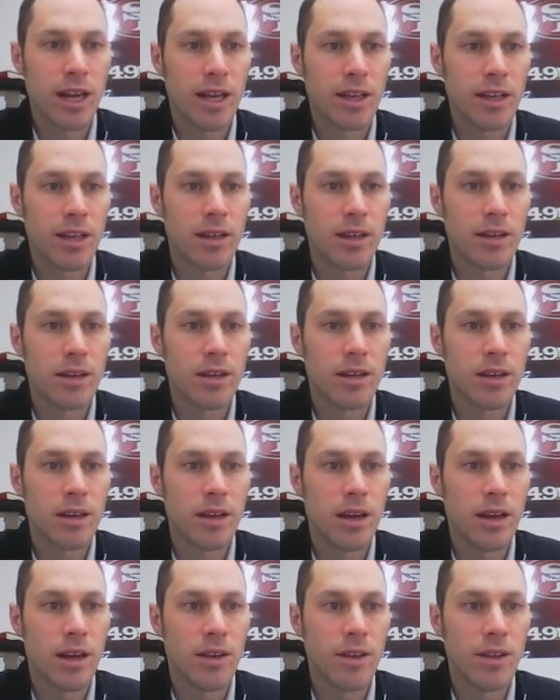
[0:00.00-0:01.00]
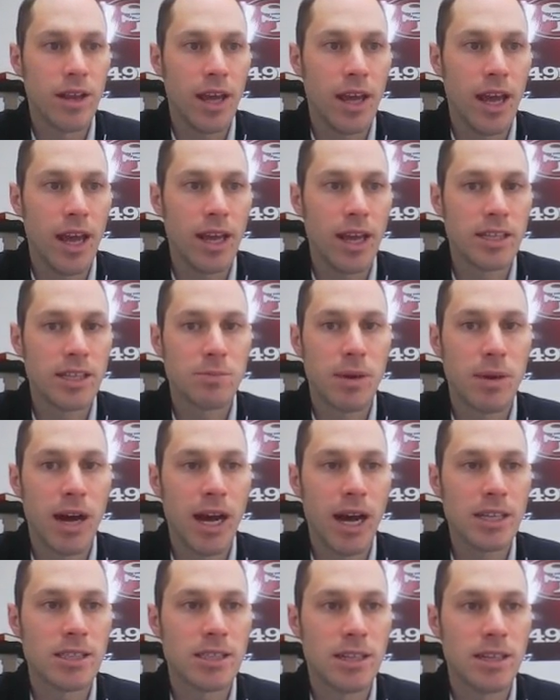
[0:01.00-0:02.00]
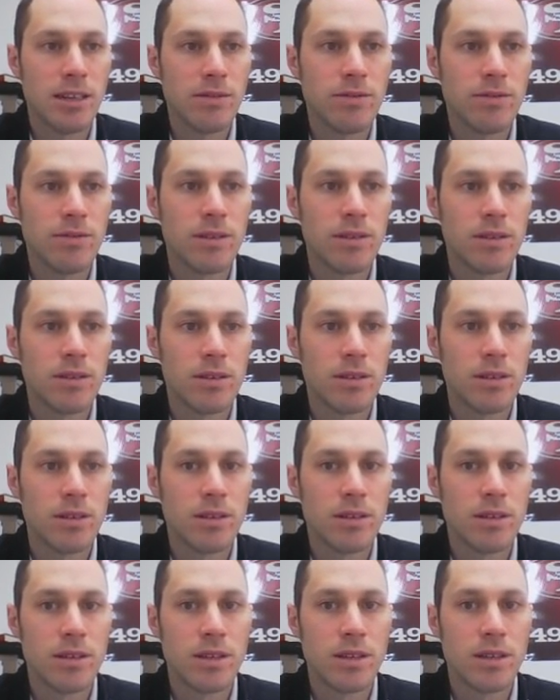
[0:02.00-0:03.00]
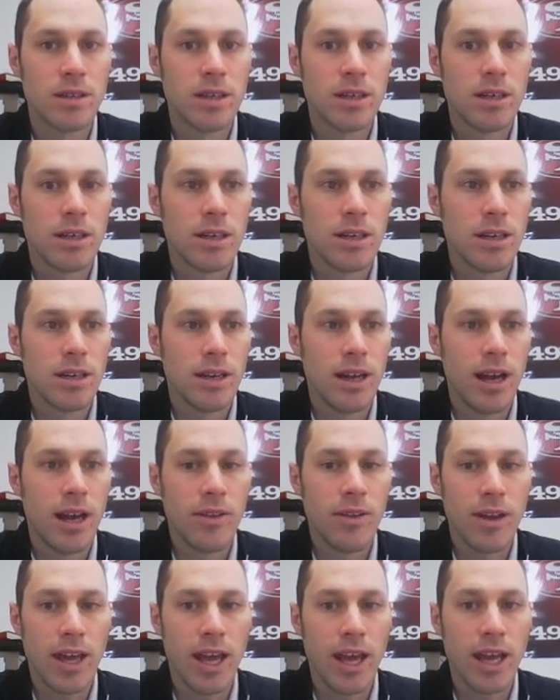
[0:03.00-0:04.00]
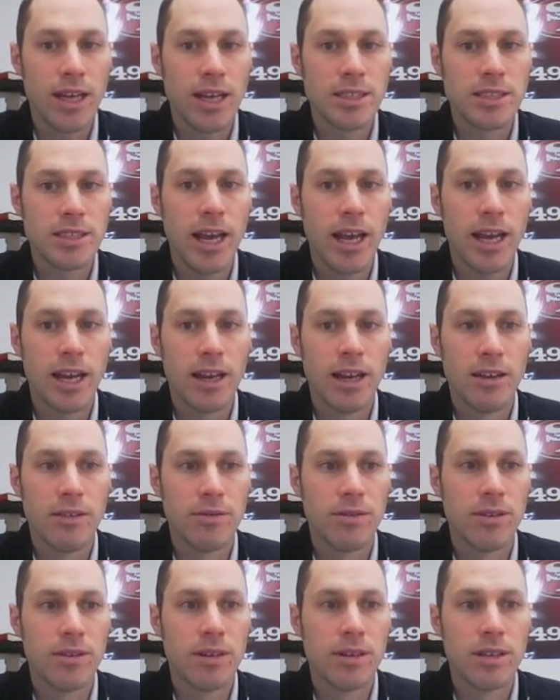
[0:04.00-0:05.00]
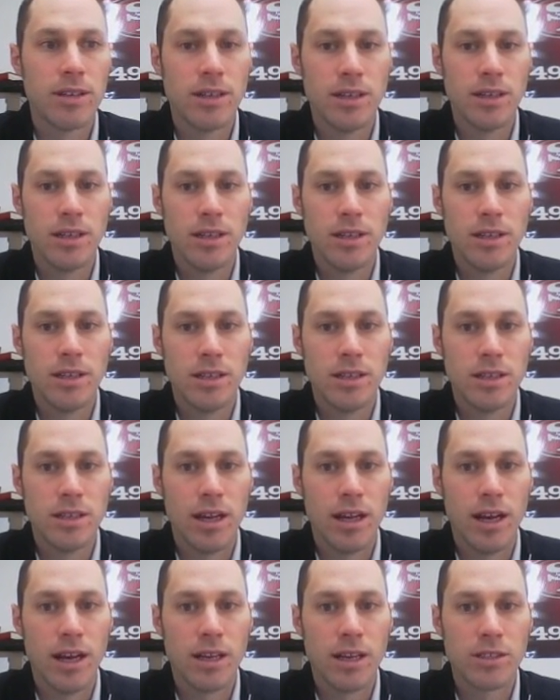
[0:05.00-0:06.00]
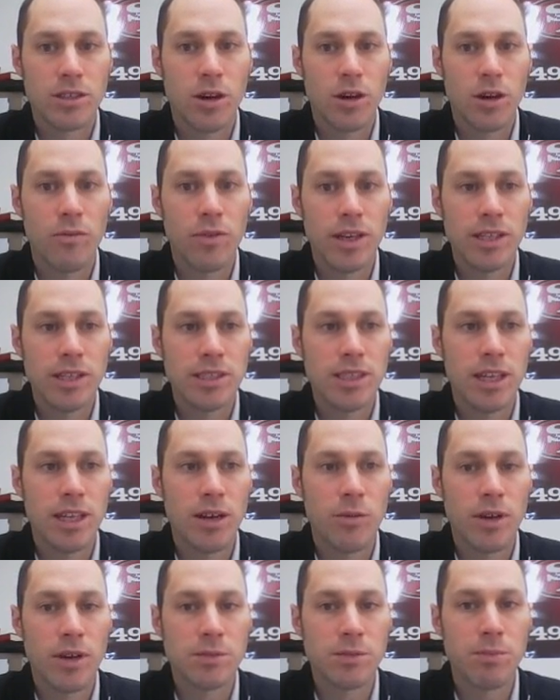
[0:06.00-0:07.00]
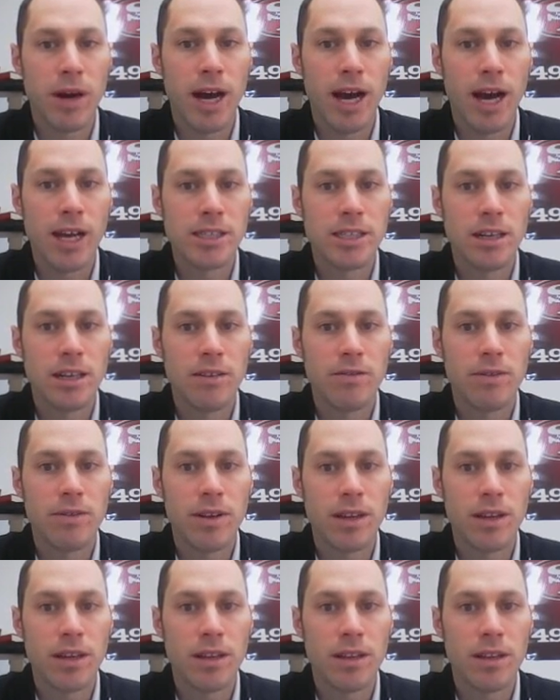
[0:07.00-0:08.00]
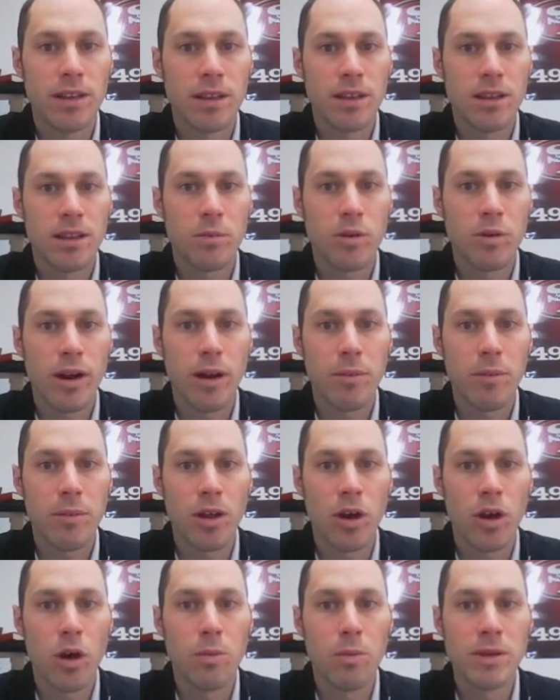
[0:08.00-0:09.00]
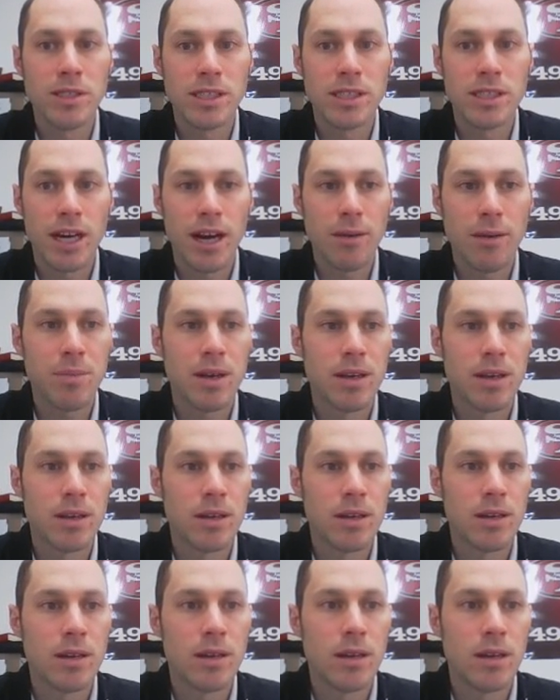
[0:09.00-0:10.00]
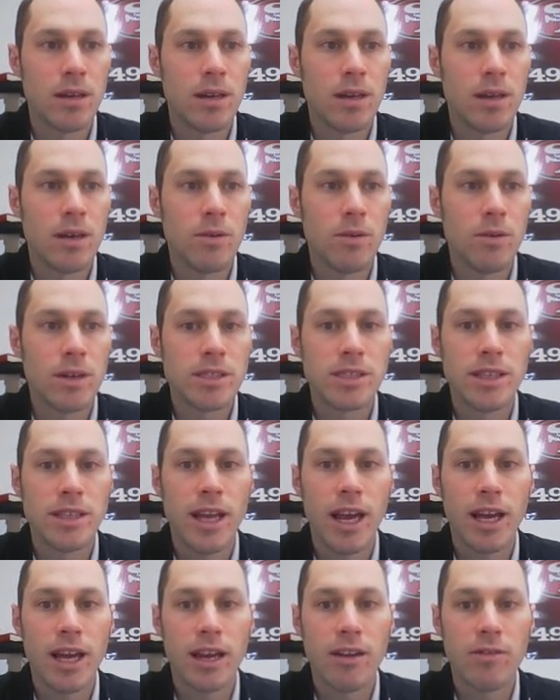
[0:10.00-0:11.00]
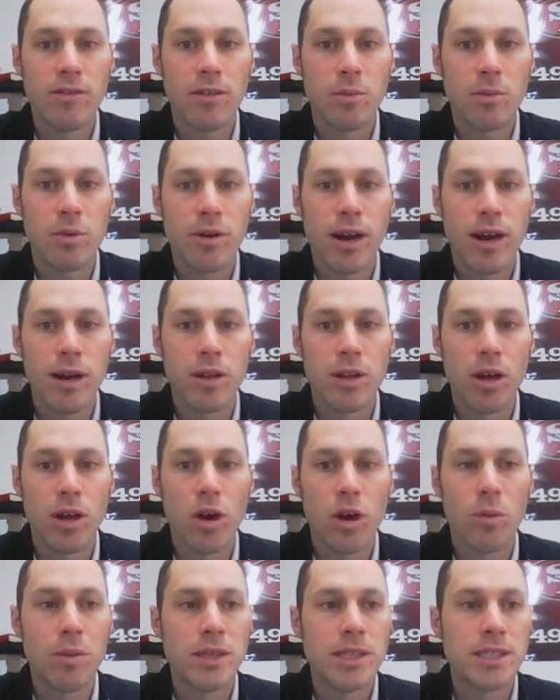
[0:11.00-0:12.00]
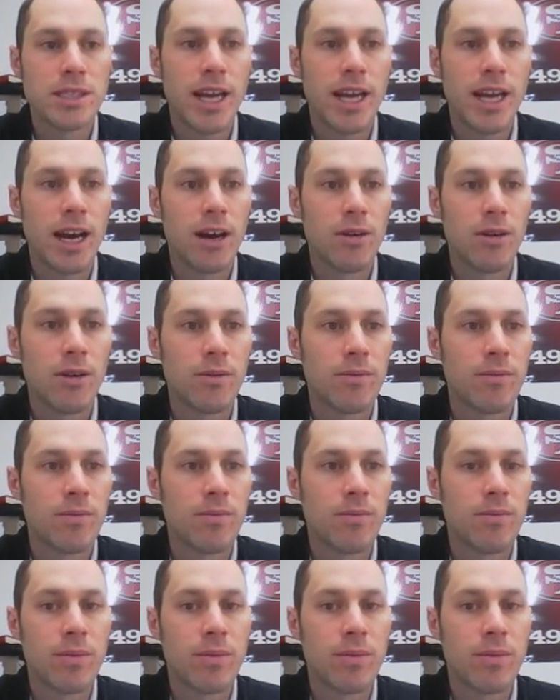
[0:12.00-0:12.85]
I uh, the A is positive. Now the A is negative. Uh, so hopefully you see that when it's positive, the parabola opens up. When it's negative, the parabola opens down.